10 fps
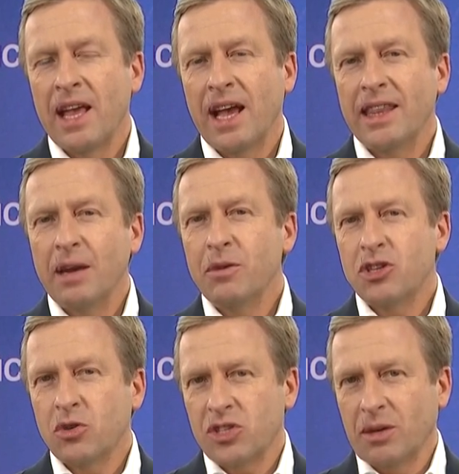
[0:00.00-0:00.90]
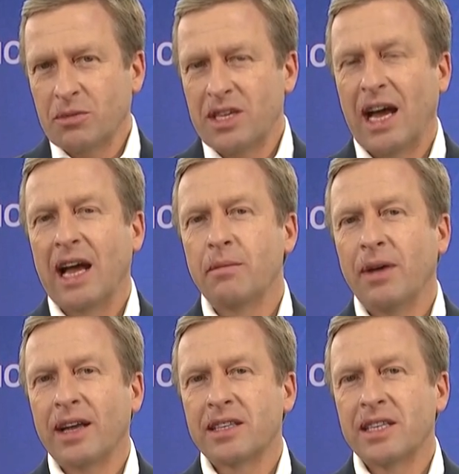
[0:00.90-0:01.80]
And then we took some time
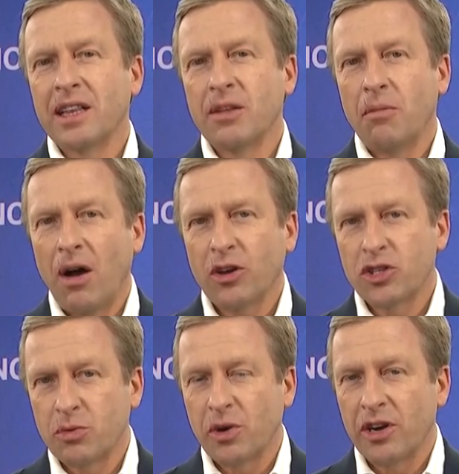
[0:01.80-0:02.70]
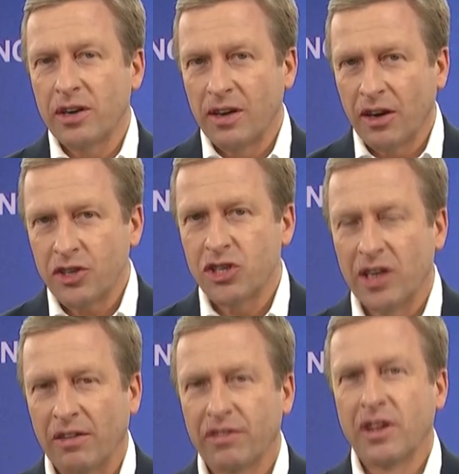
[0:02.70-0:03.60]
until the markets were large
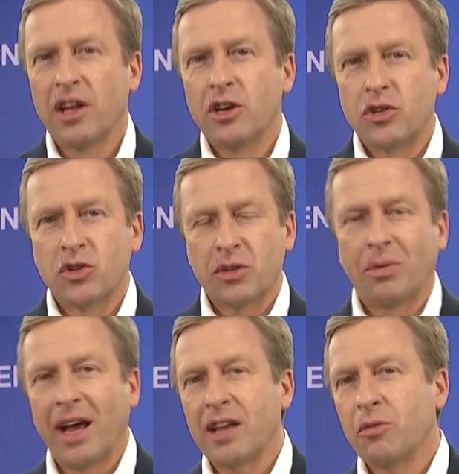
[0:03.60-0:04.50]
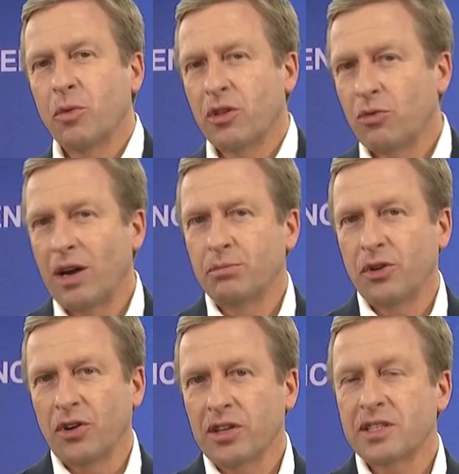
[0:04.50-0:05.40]
enough to supply them with the right
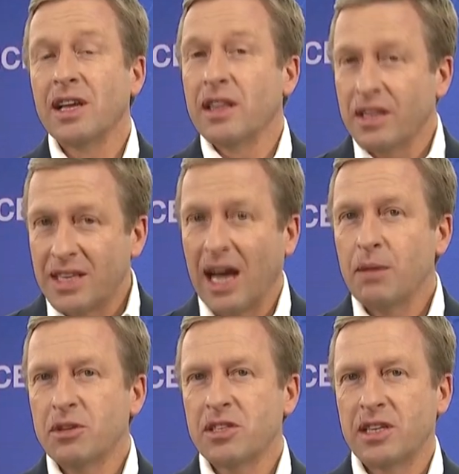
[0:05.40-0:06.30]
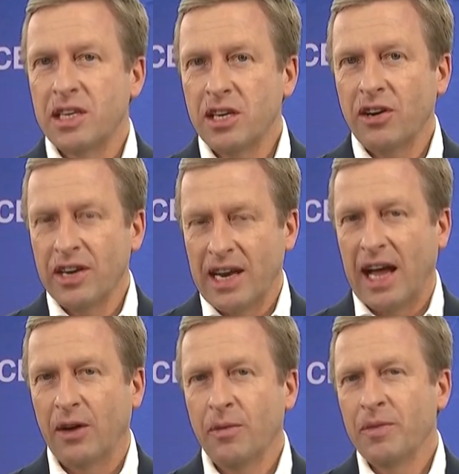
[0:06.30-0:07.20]
products. The time is here and
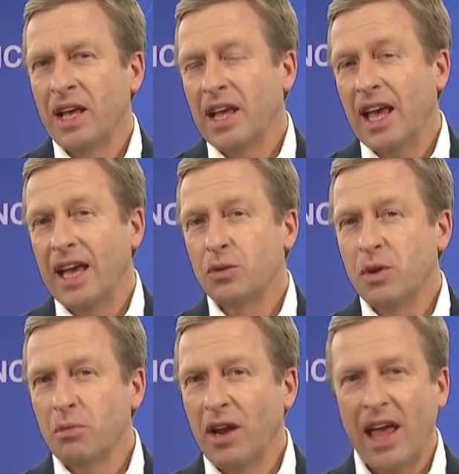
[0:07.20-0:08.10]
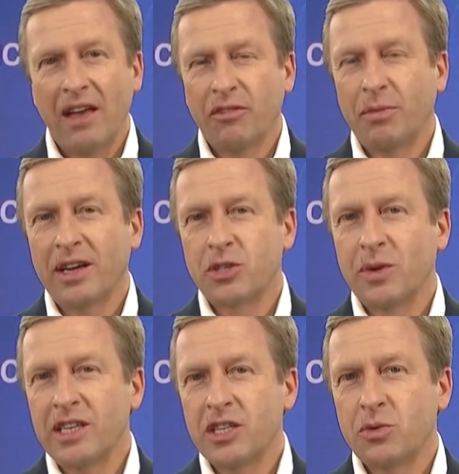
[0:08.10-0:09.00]
now. And we will have, by
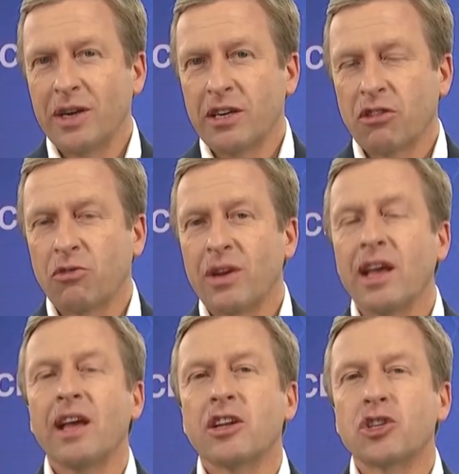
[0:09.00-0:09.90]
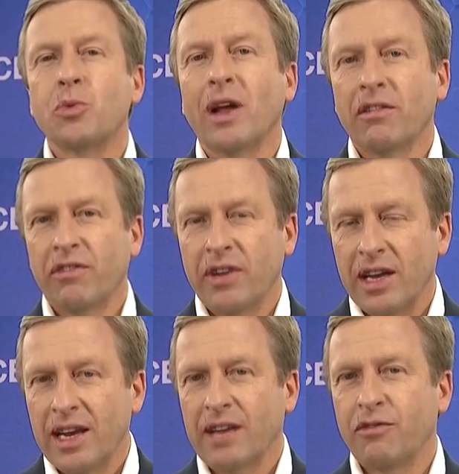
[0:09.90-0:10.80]
2023, 12
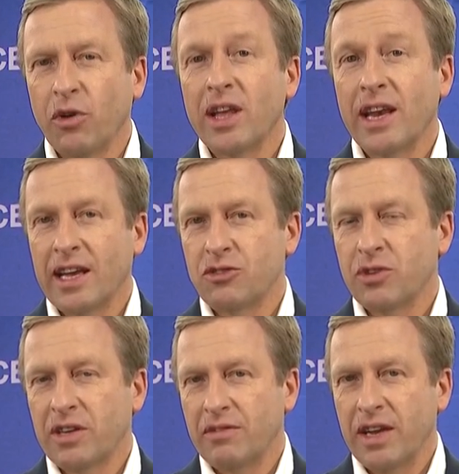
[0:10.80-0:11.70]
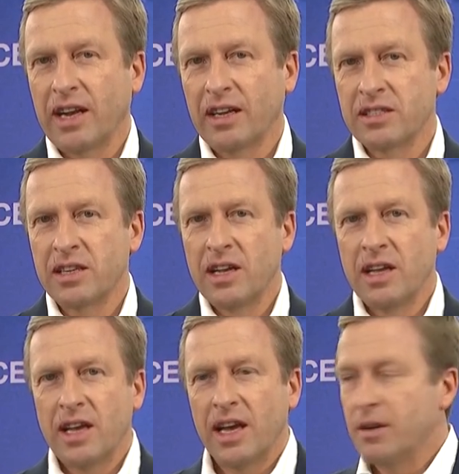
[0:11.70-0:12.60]
fully electric vehicles.
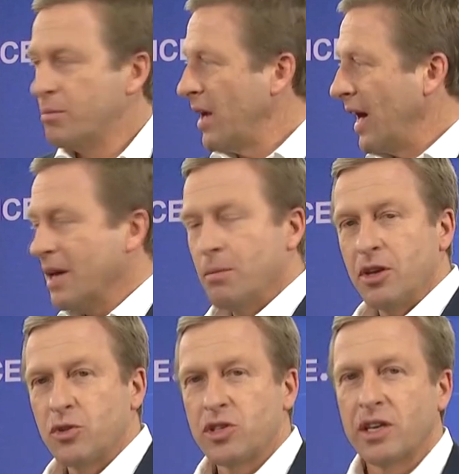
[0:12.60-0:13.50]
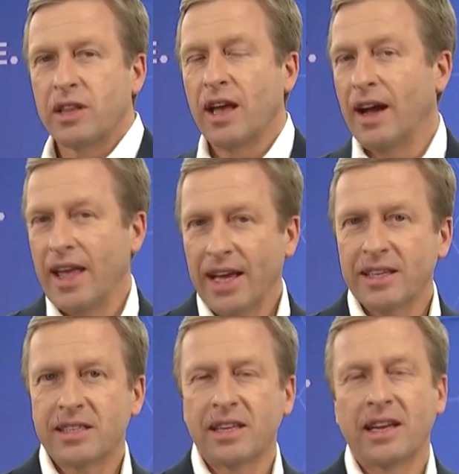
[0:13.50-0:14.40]
And behind me, you see the
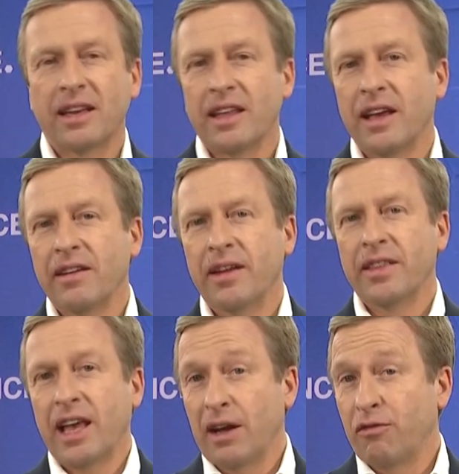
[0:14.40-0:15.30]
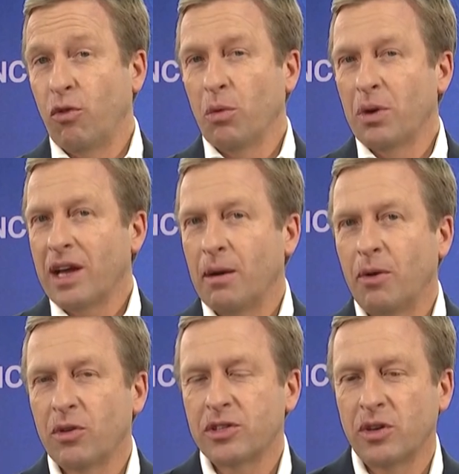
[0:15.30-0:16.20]
iX and the i4 will come
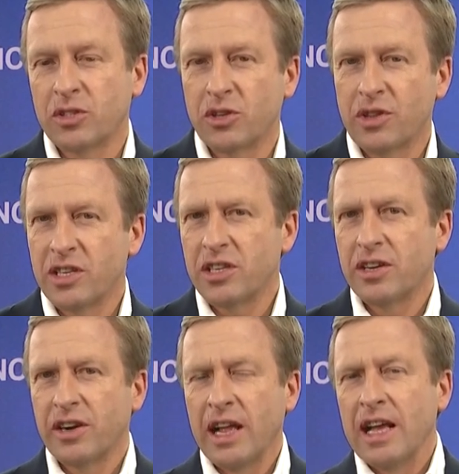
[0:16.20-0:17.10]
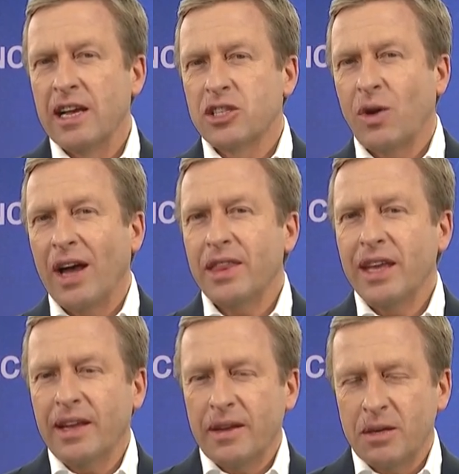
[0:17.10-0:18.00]
also this year. So I
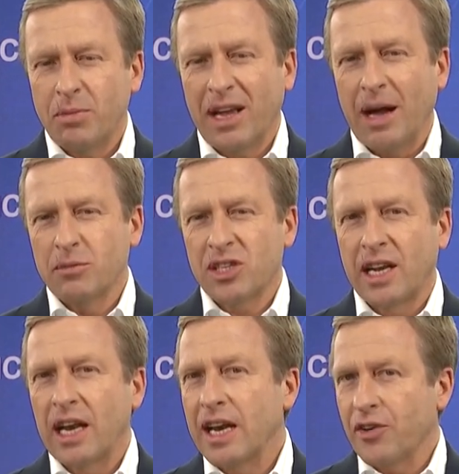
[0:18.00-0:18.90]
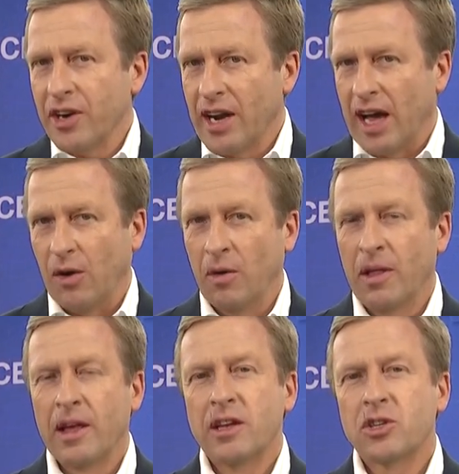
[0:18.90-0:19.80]
think it becomes clearer now
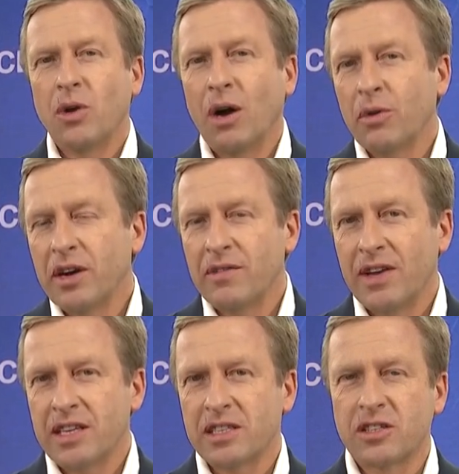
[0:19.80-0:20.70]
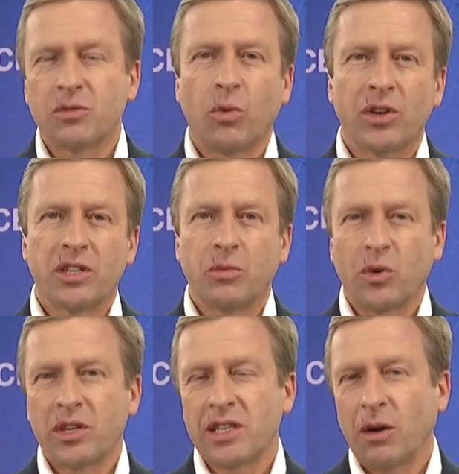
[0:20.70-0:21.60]
to our investors what
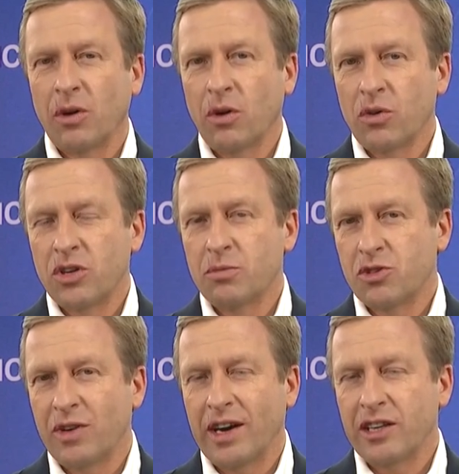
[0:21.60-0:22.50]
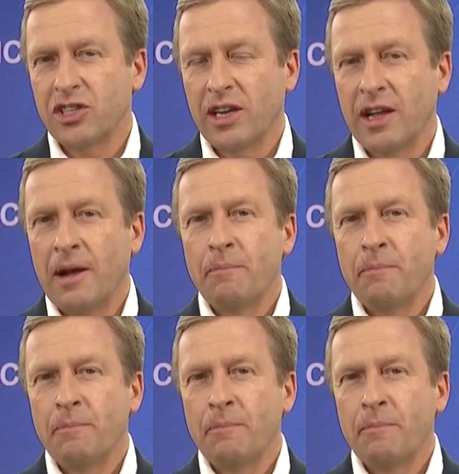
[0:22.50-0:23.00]
is our long-term strategy.